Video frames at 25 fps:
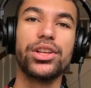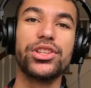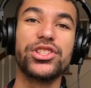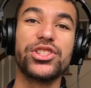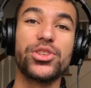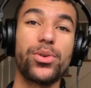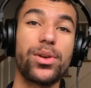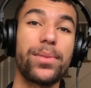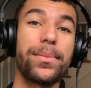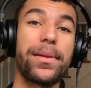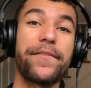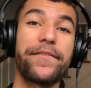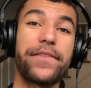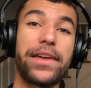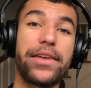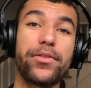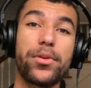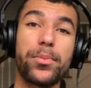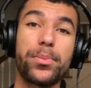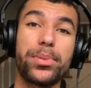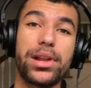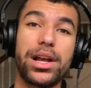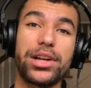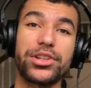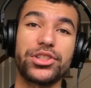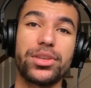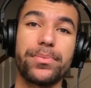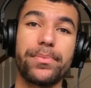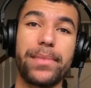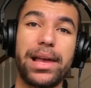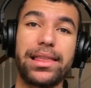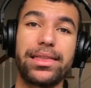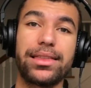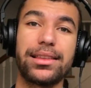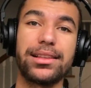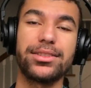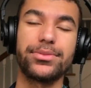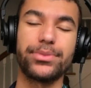So one of my favorite production
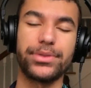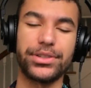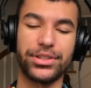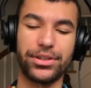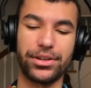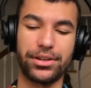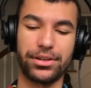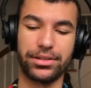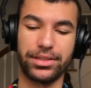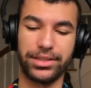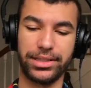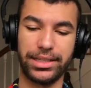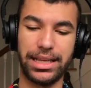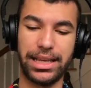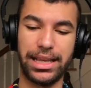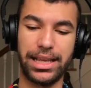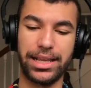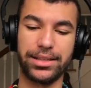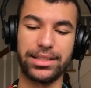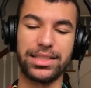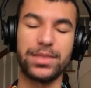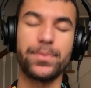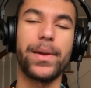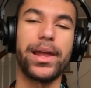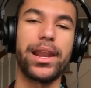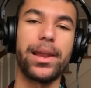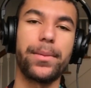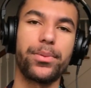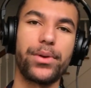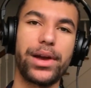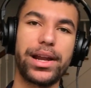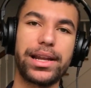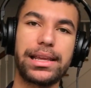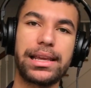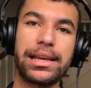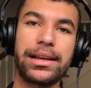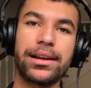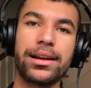methods, which you're seeing sped up right
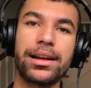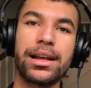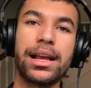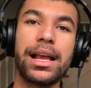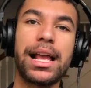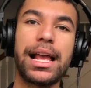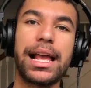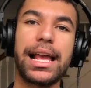here,